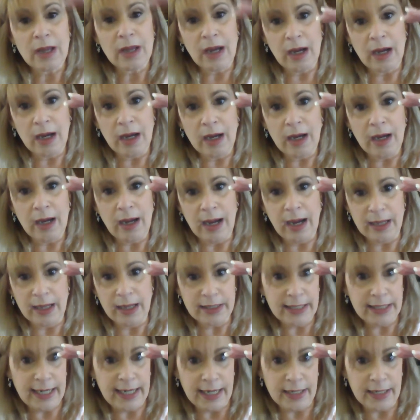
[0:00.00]

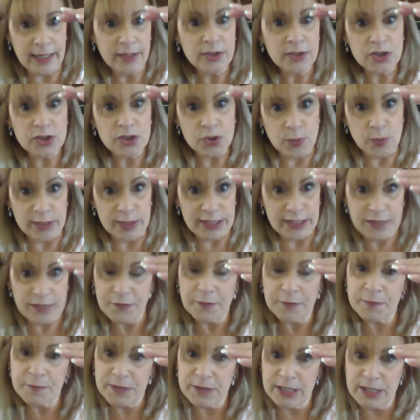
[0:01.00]
Holiday
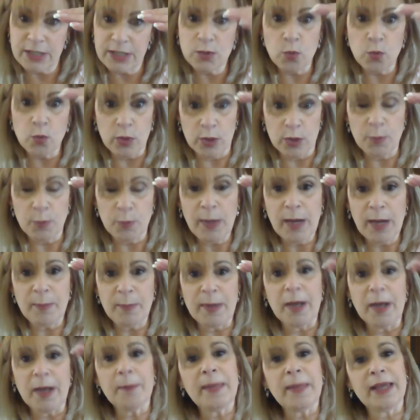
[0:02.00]
2015 will pop
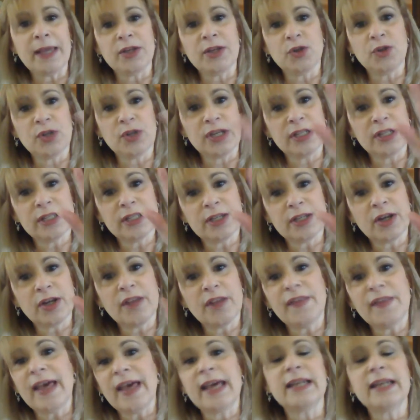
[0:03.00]
up, and you can click
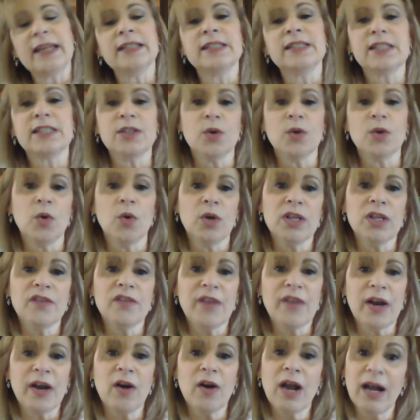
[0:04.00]
on that and see all of
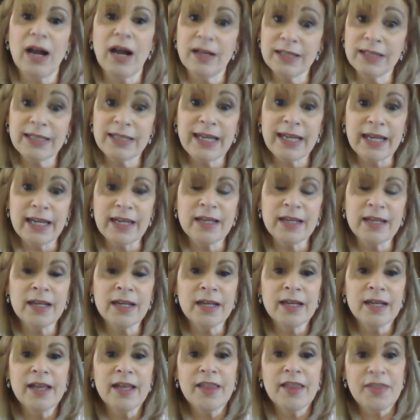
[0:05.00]
our holiday
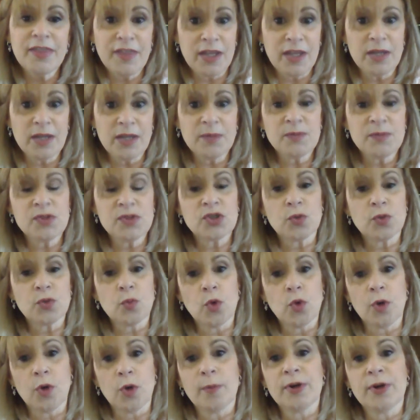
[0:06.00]
themed
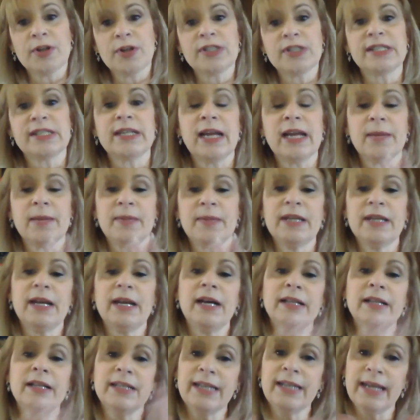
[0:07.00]
warmers. And I mean
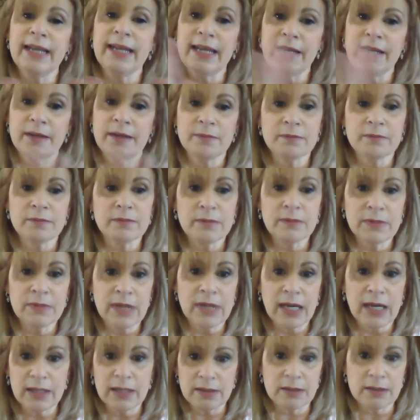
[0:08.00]
holiday,
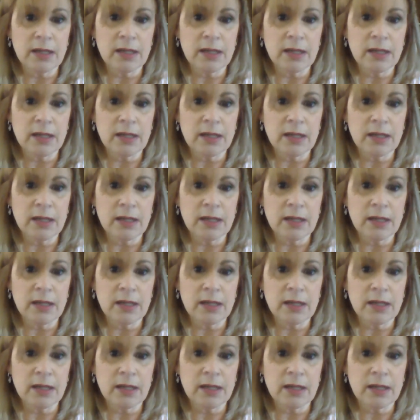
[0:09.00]
not